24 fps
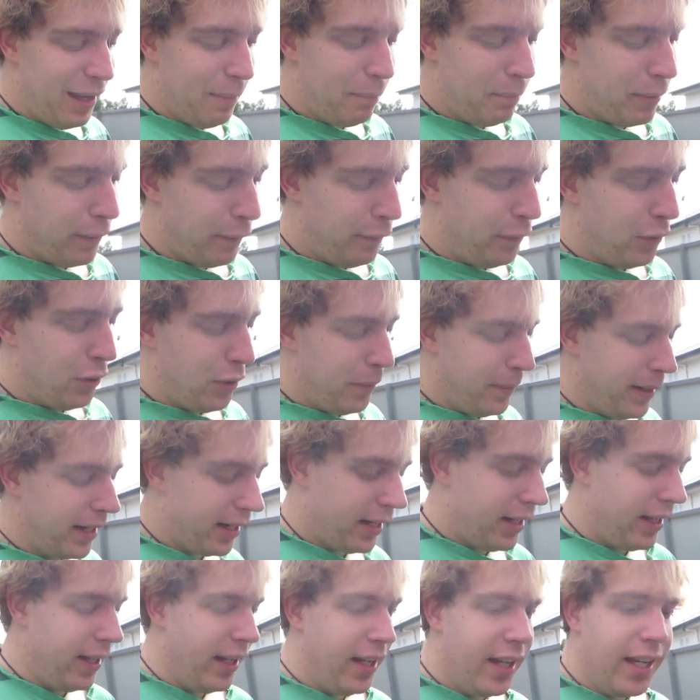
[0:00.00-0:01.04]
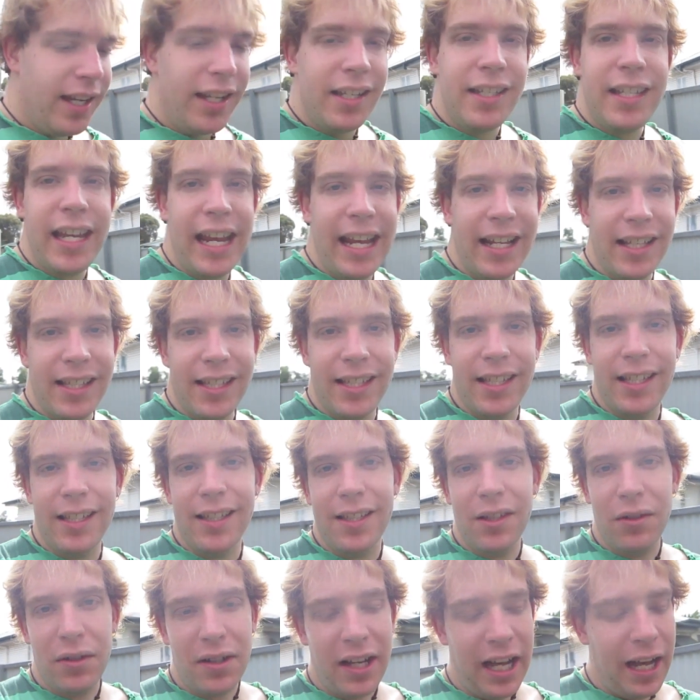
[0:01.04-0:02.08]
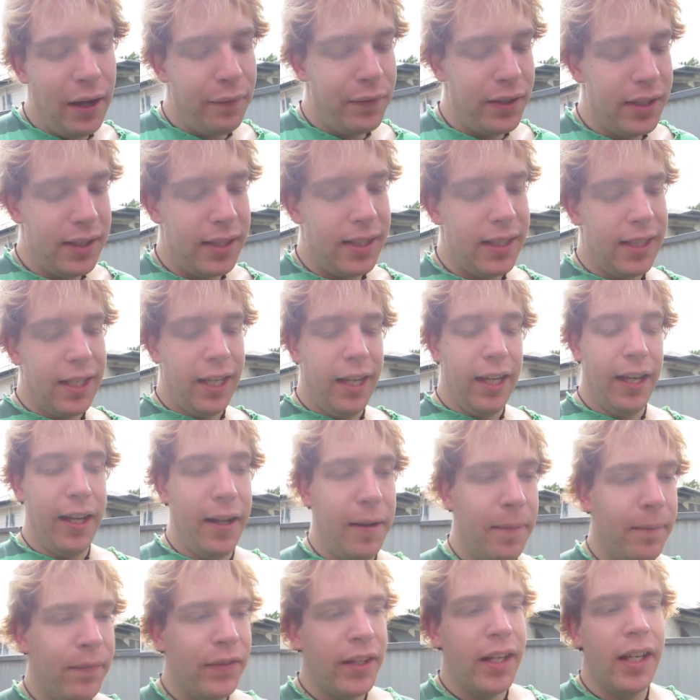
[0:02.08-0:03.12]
performing dances or covers to